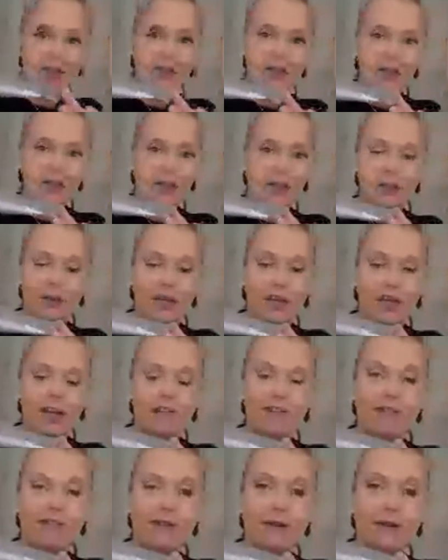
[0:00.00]
So we're
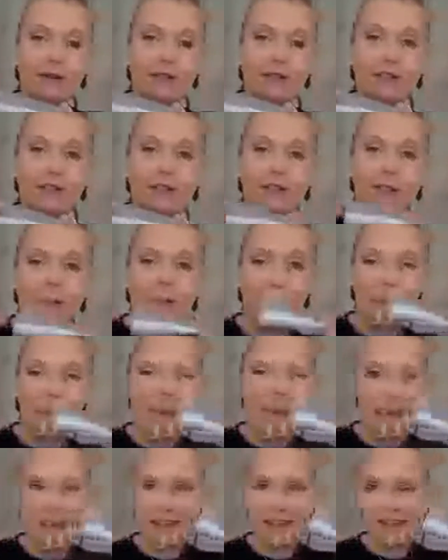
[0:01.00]
gonna first
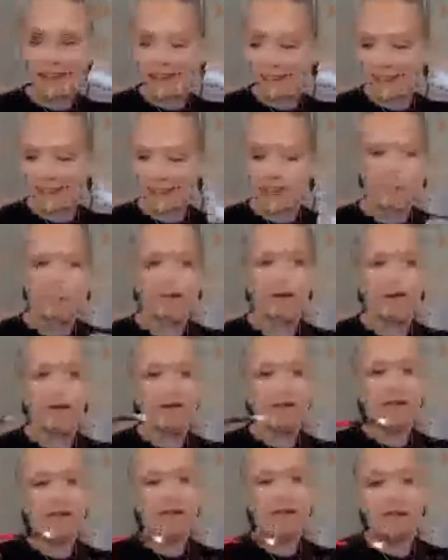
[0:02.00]
paint this part